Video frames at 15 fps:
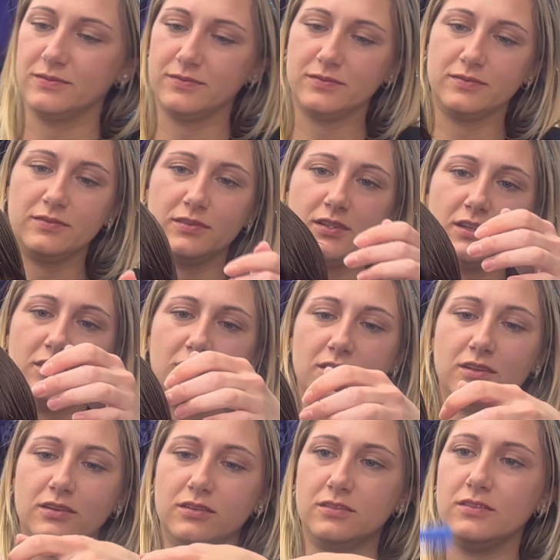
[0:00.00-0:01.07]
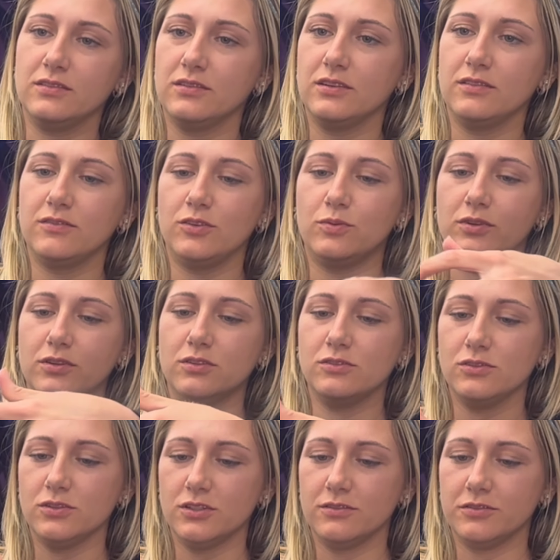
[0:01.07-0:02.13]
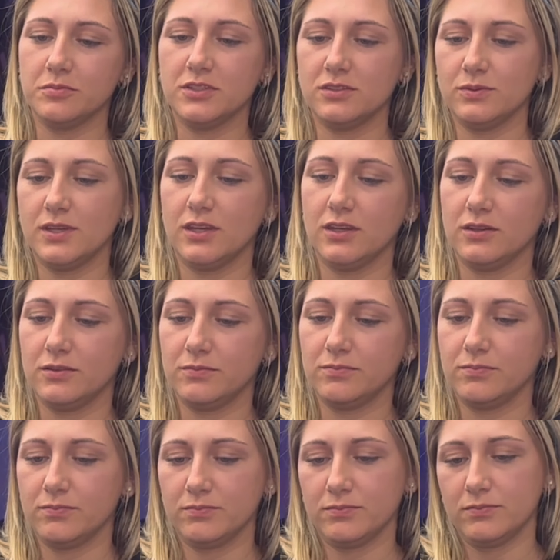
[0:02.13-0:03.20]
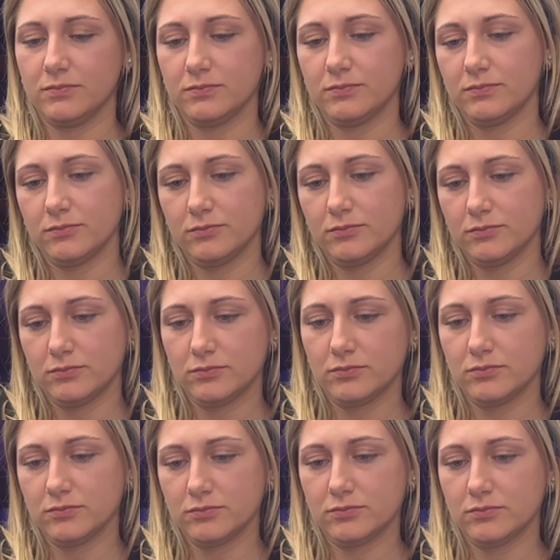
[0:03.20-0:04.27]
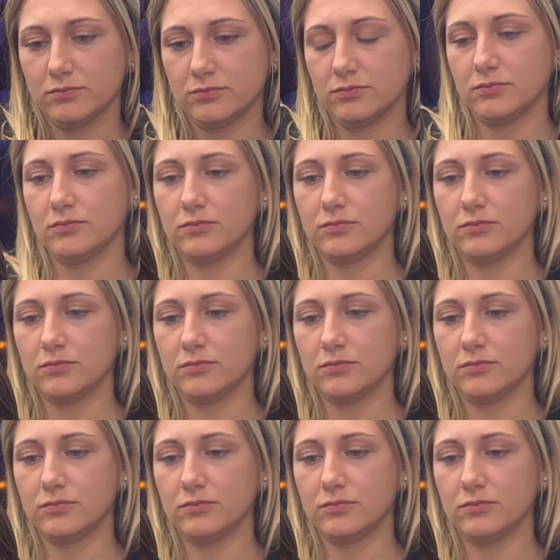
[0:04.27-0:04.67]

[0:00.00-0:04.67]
bangs before I start cutting the top too much, get it out of his